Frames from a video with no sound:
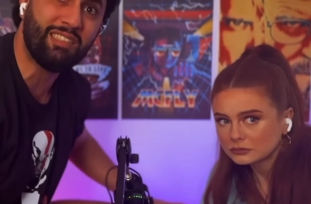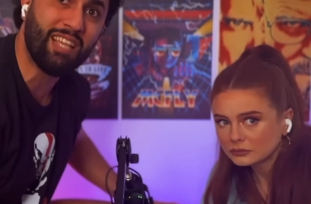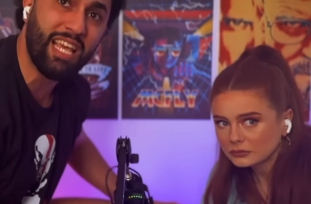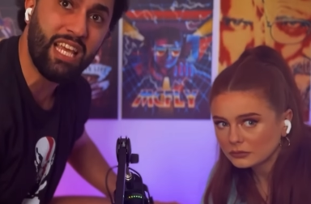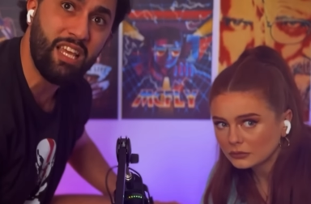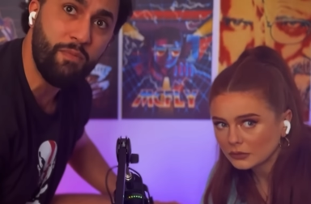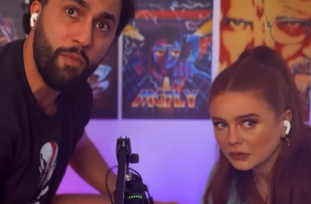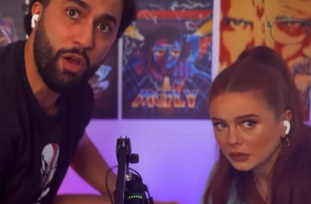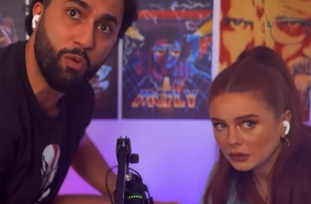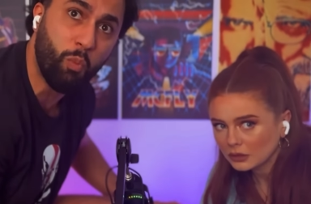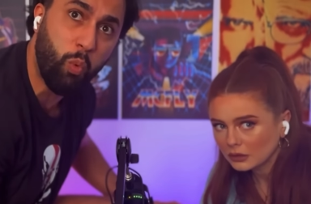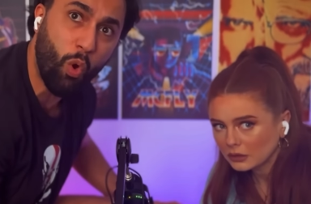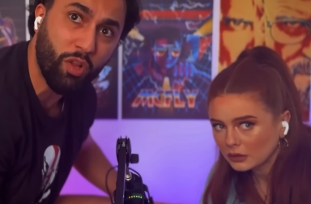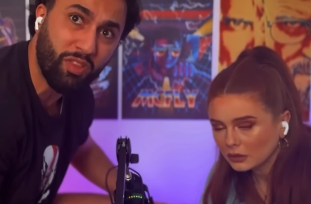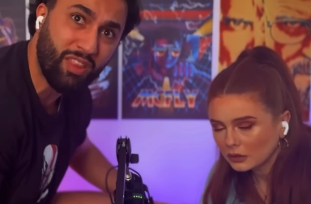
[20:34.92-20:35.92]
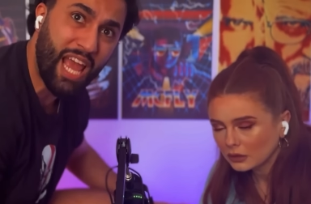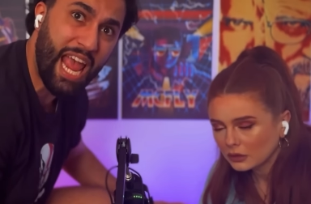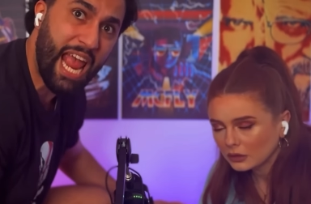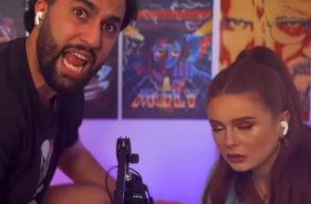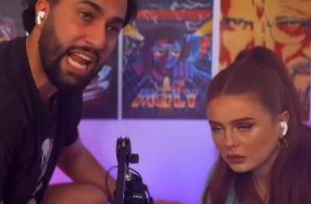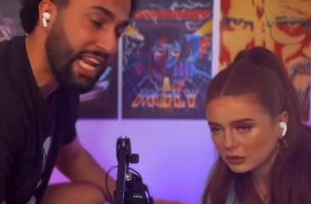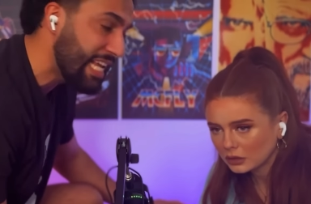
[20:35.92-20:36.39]
Speaker 1: demon. What the
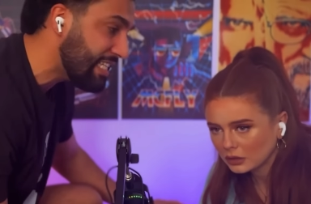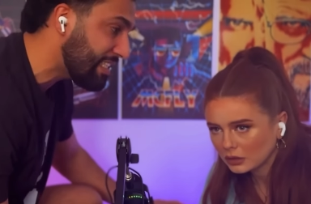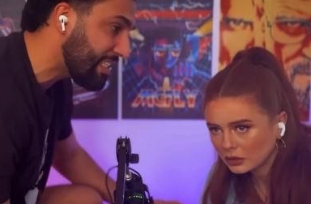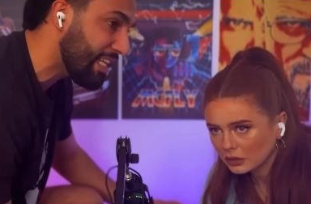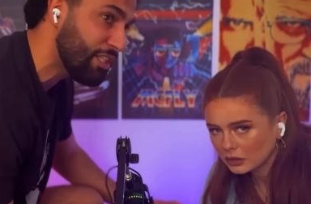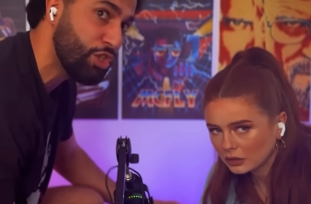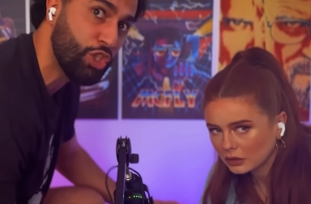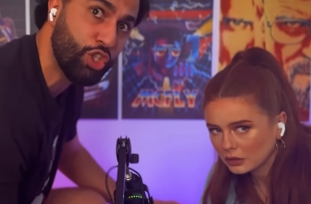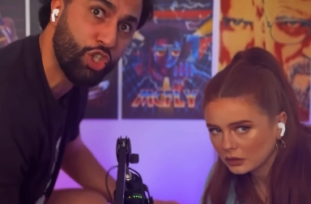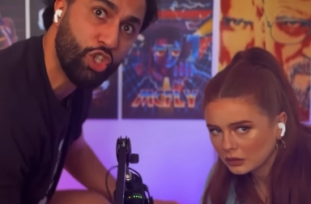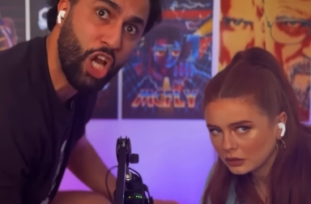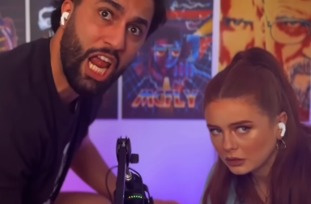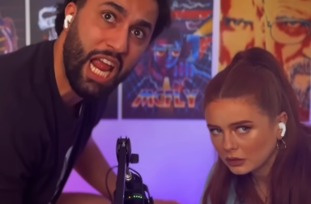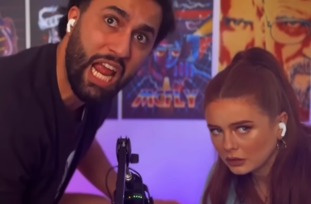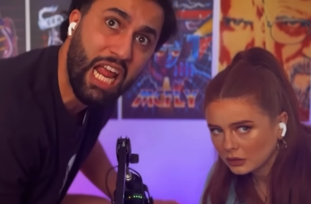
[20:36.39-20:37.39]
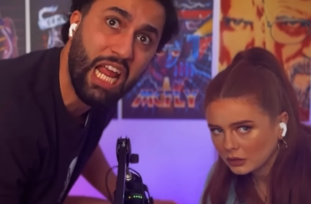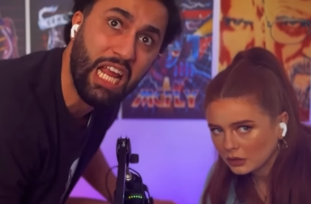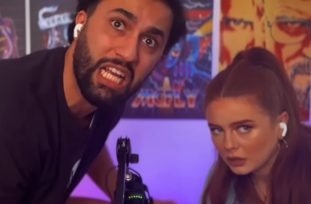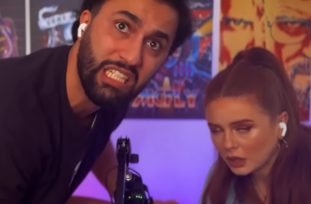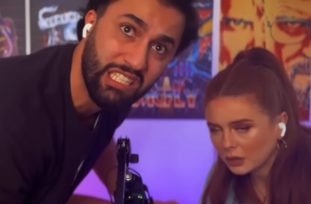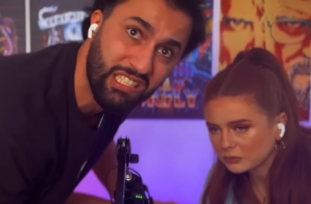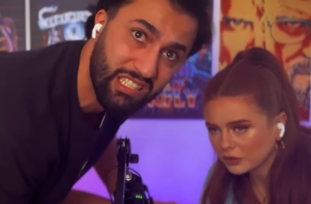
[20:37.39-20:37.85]
hell is this
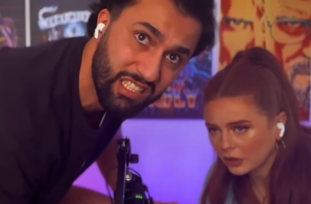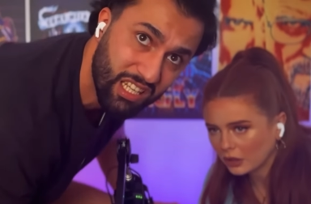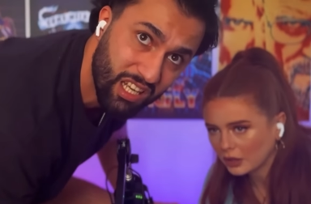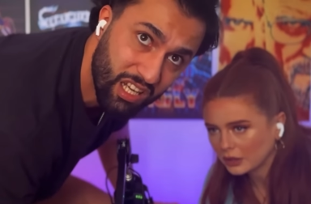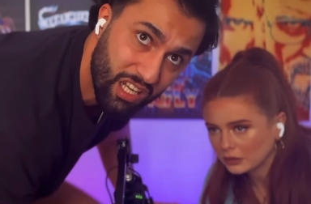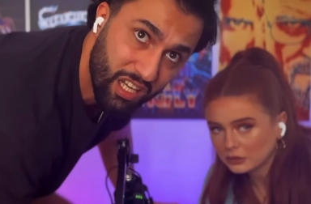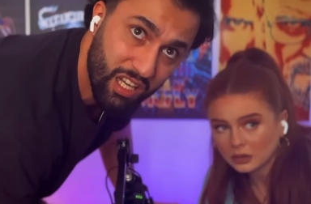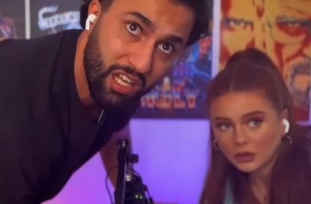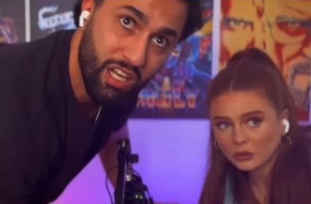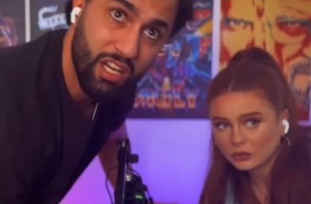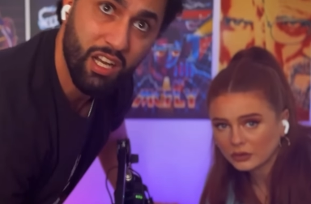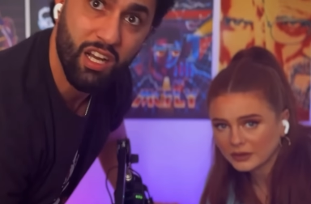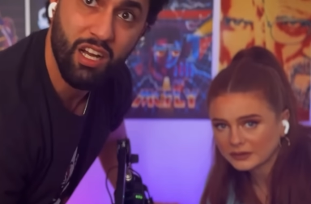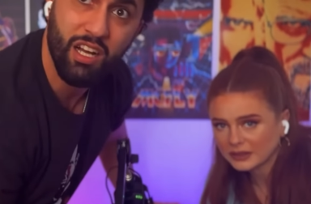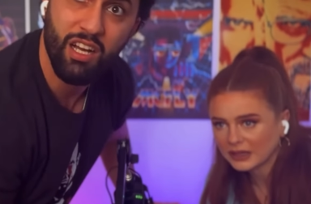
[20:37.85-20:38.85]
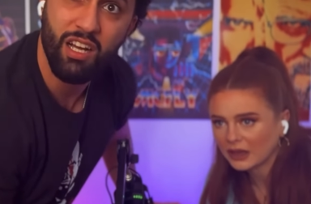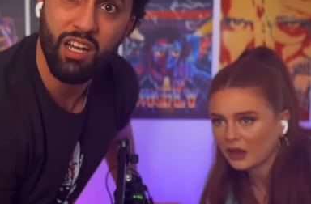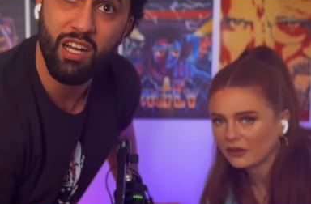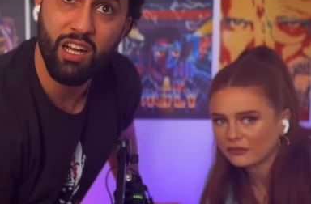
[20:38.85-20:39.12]
shit?
Speaker 2: I'm tired already. I'm